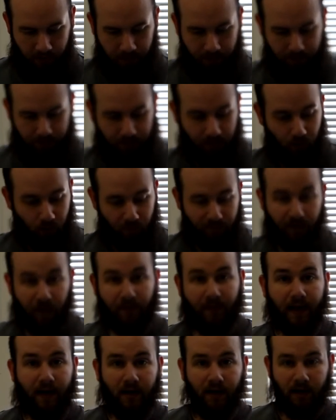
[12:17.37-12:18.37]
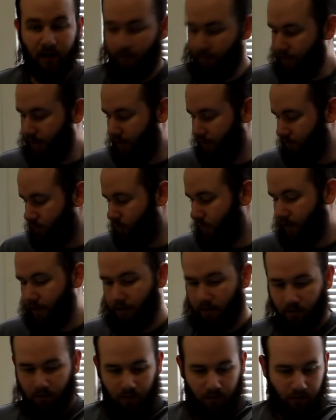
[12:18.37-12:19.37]
So with that guy coming in as
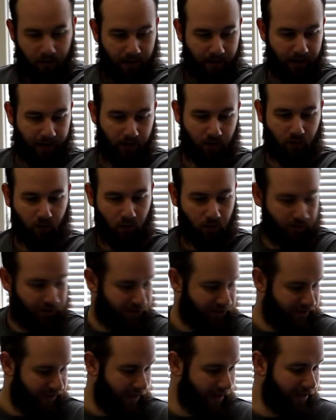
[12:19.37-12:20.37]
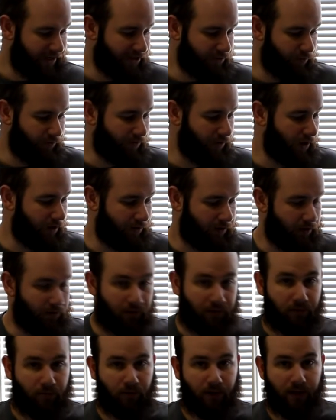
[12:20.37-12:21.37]
well, at 1/4 inch size, we've got the other
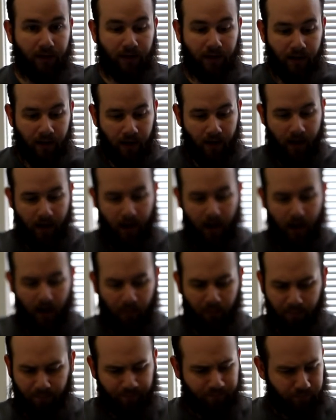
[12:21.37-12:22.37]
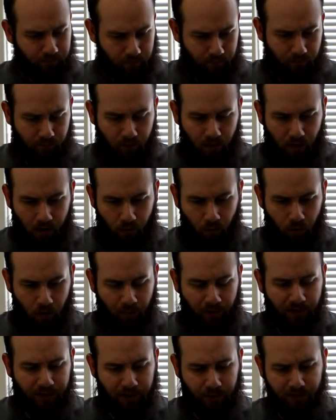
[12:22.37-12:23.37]
3. What I'm
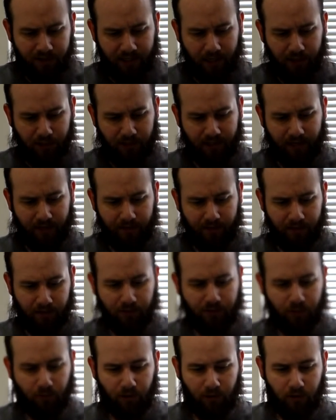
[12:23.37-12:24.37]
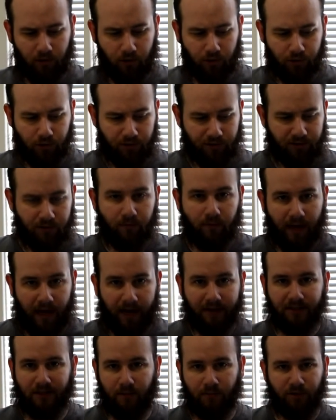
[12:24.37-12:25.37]
going to do is actually take these other 2 enclosures,
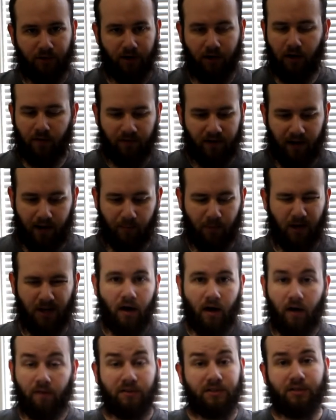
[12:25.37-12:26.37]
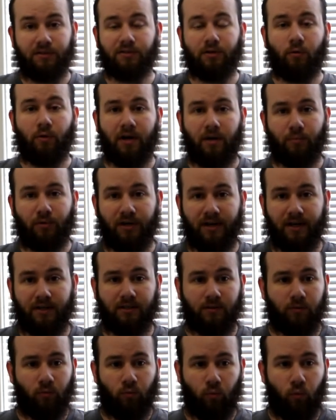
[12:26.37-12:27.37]
add substrate off camera. Obviously there's no way to predict
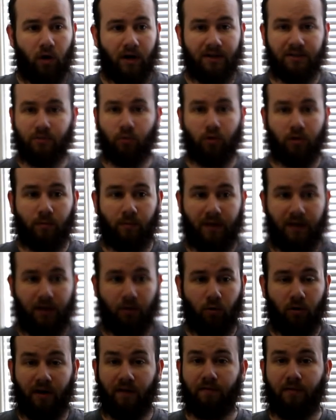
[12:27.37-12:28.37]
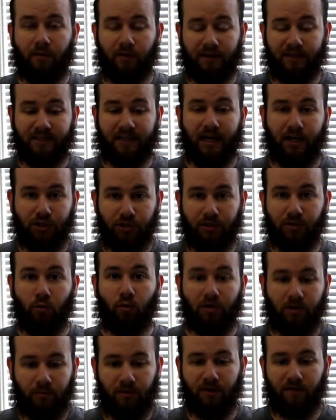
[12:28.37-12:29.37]
what it's going to be or if there is actually
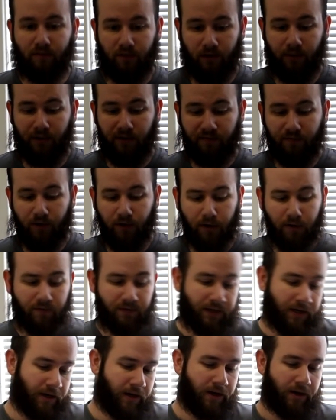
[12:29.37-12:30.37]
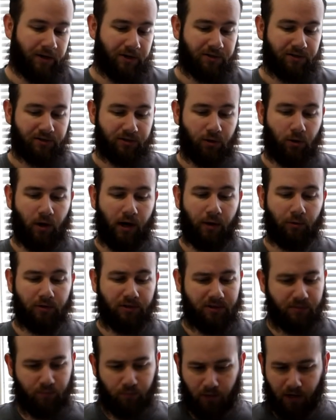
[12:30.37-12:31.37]
going to be a freebie involved. So I will
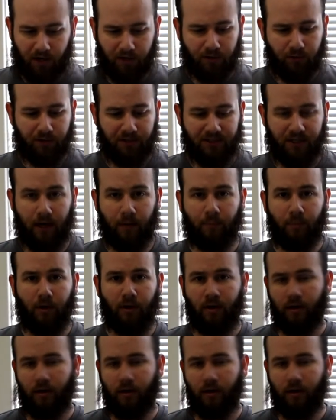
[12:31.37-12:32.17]
just kind of do these up